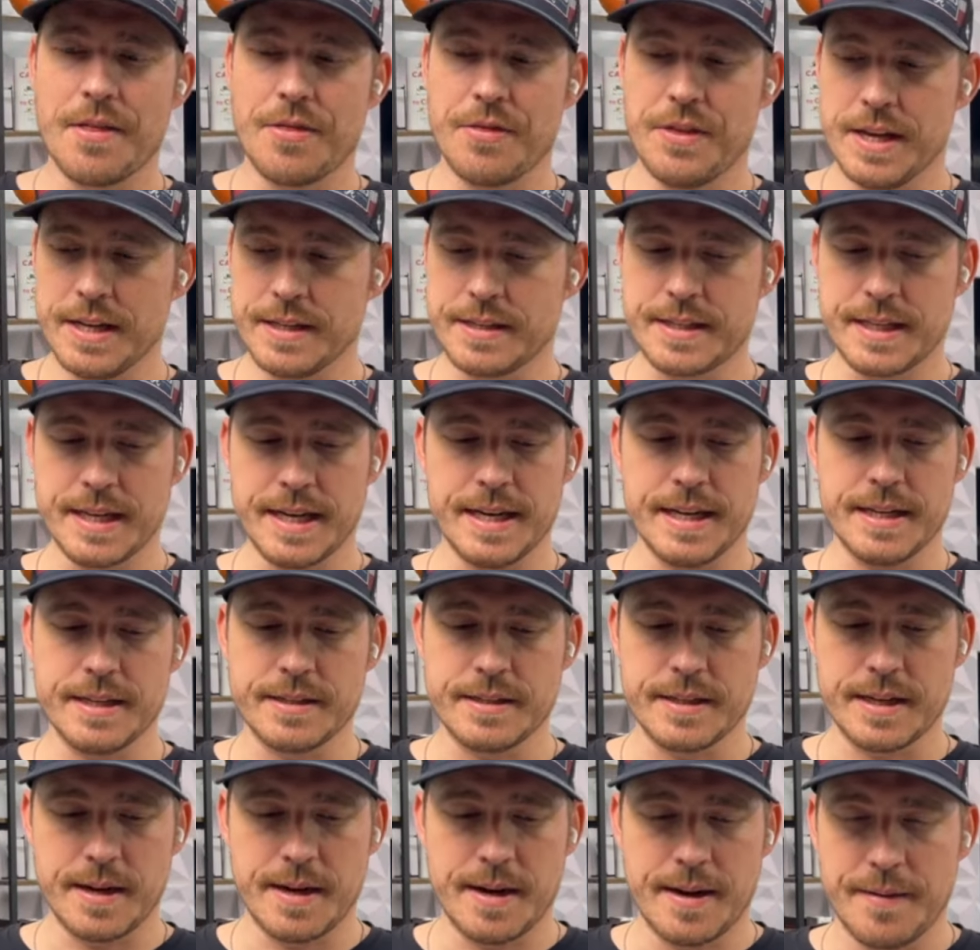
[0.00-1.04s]
This
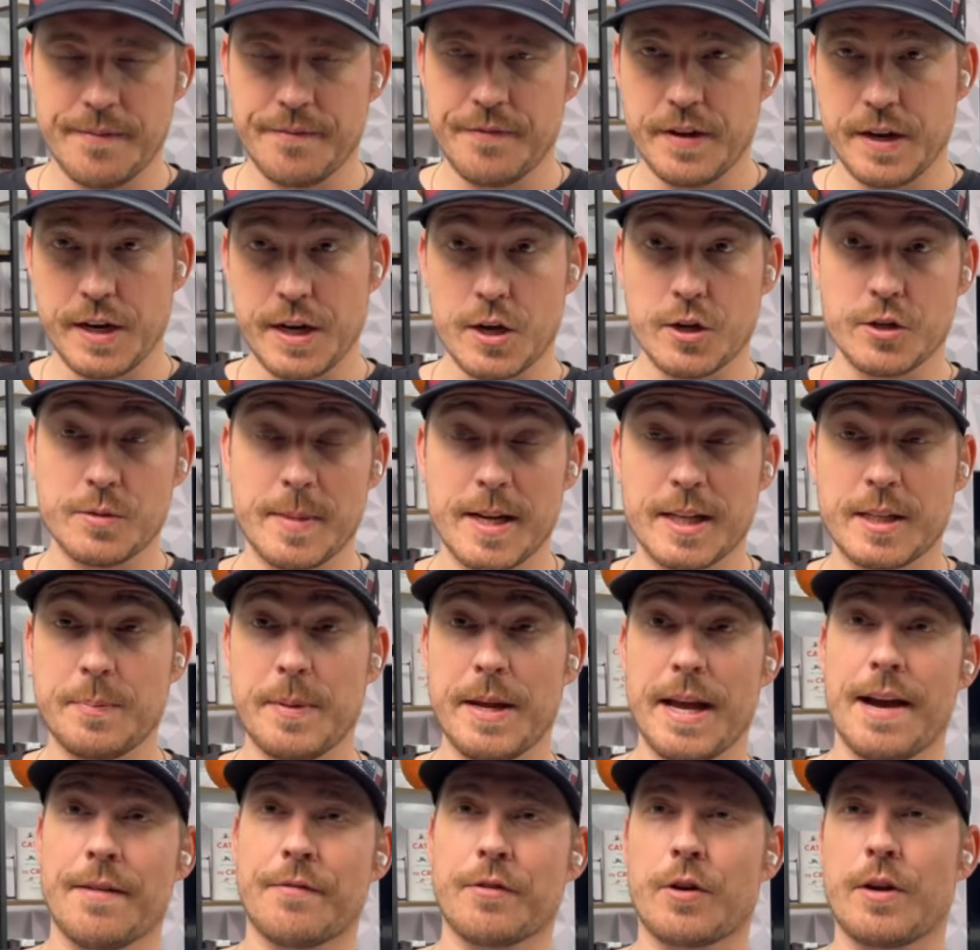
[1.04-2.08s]
video is meant to
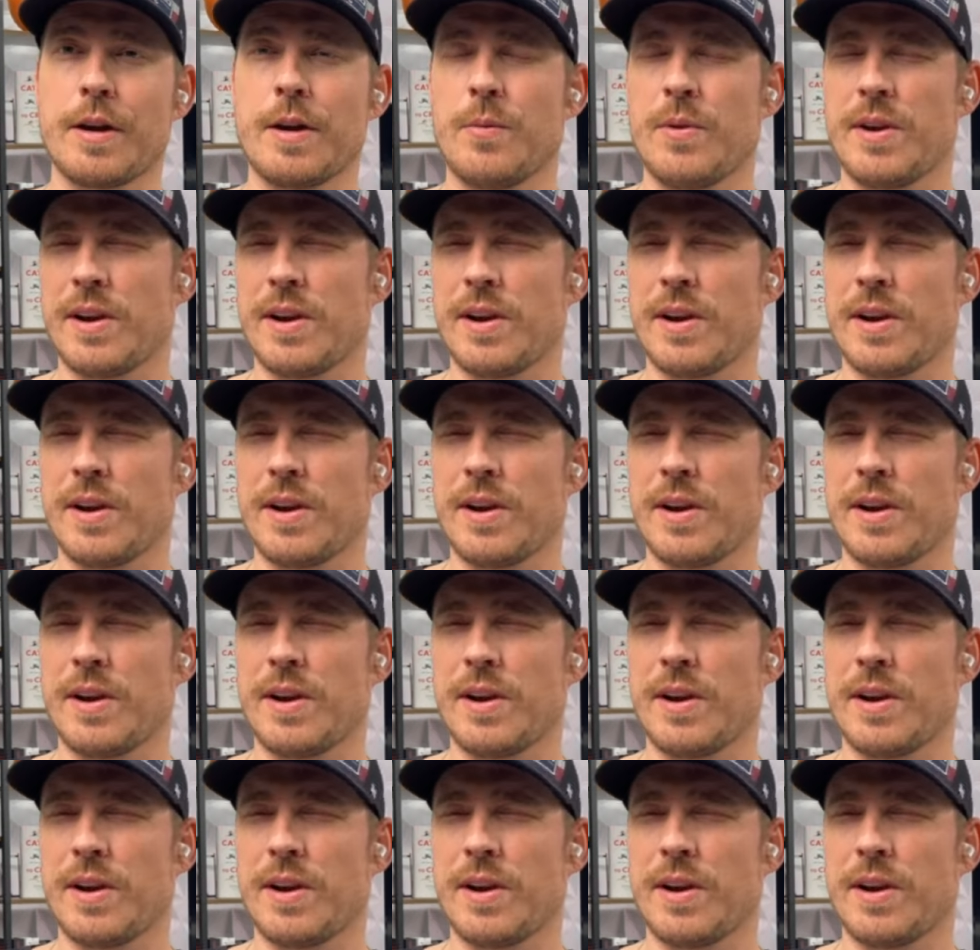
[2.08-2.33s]
be evergreen.